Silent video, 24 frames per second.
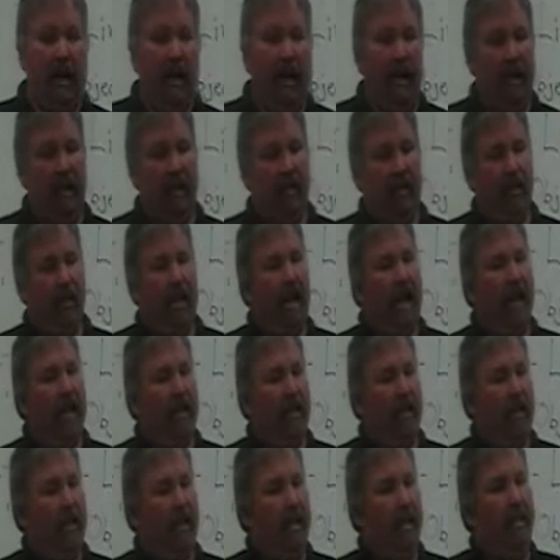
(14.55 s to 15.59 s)

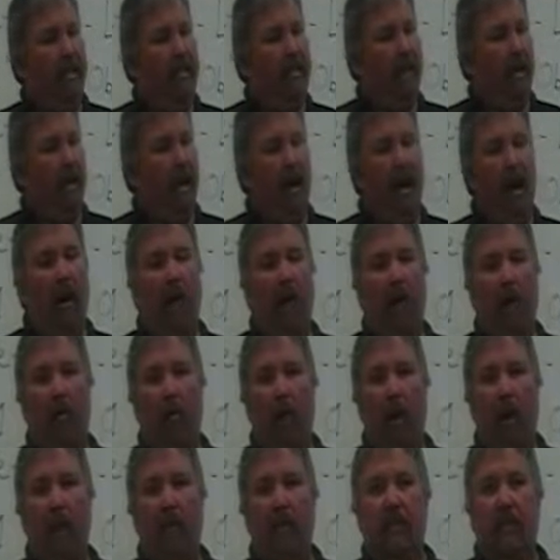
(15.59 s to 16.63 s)
exactly how he
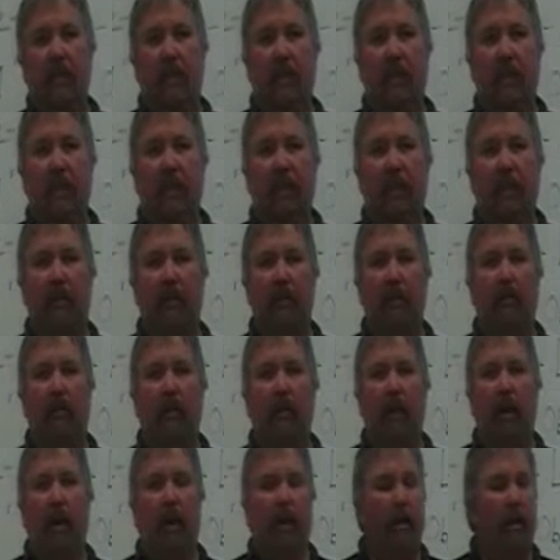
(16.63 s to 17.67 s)
wants the thing to
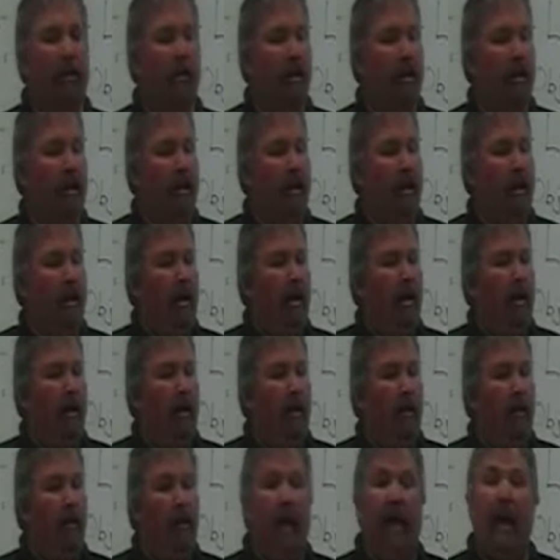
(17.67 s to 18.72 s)
work?
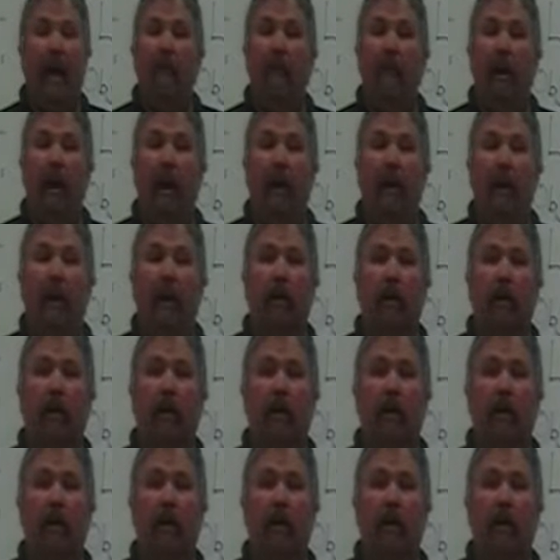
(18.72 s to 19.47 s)
For that matter,